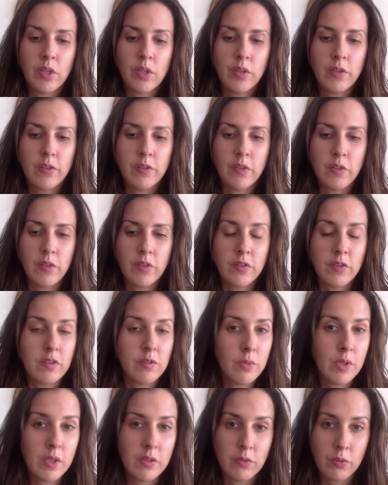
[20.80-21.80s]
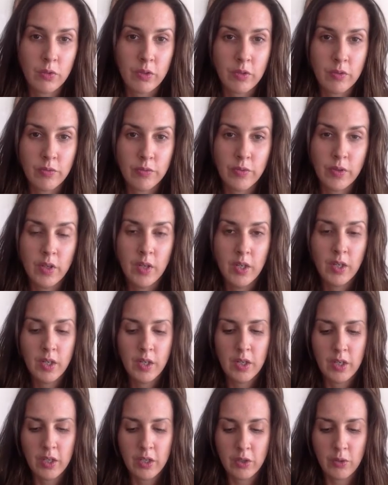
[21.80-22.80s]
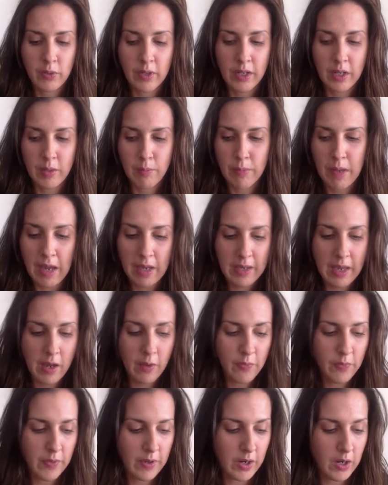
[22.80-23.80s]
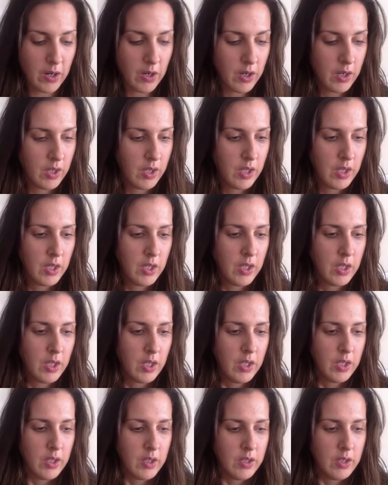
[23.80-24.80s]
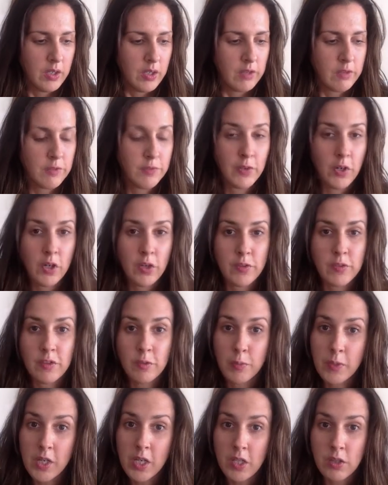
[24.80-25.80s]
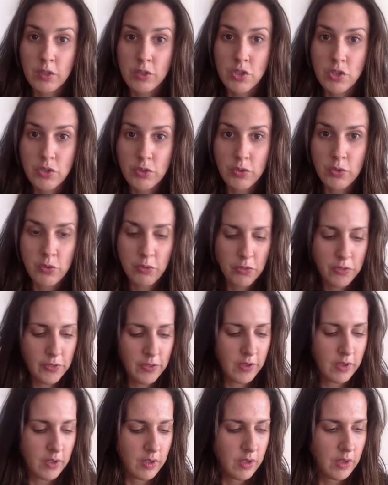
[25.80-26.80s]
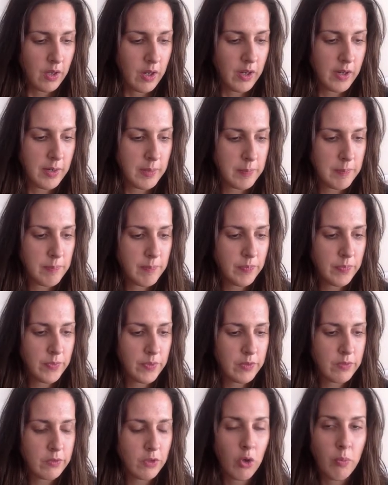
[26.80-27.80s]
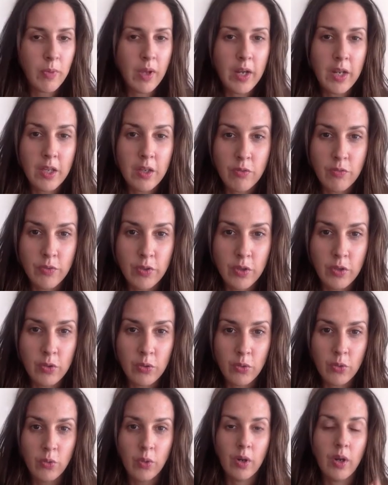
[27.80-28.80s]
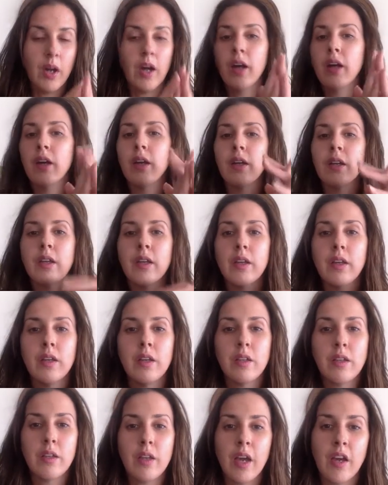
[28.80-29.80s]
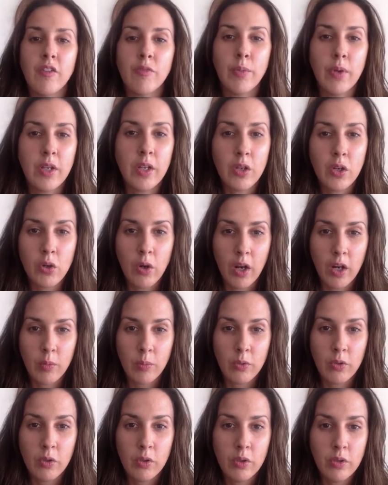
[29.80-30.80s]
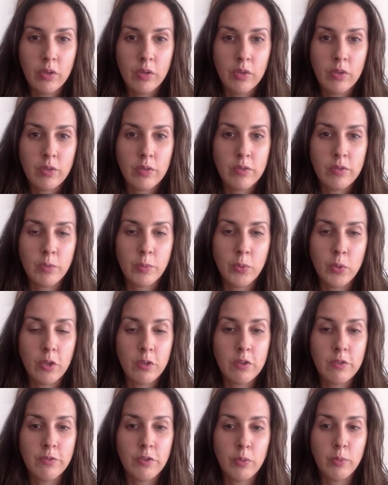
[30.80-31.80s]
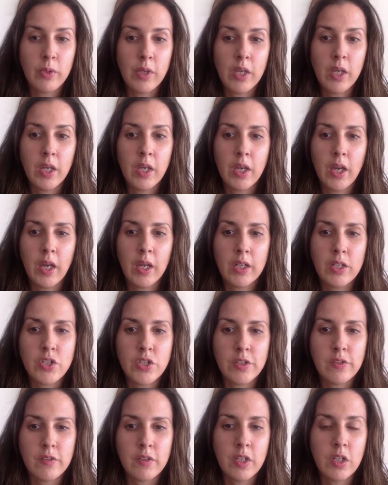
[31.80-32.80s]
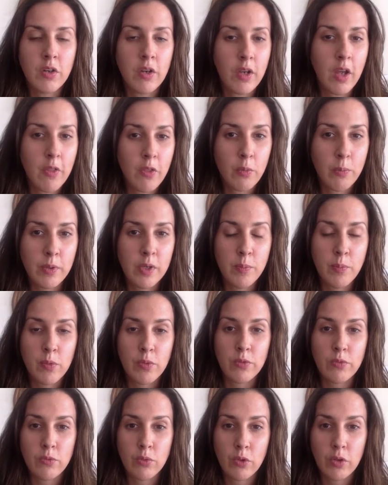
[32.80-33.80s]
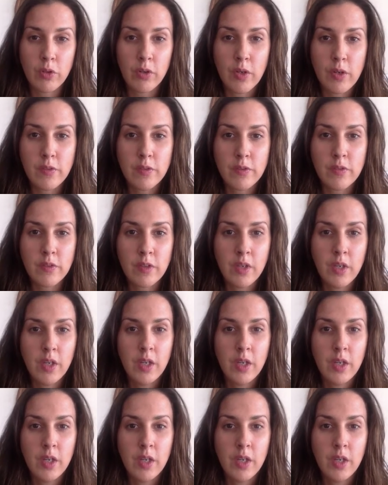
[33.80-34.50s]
So this is me sort of, getting back out there. As far as speaking the truth, so many of you have been incredible supports for me, and just hearing other people's stories.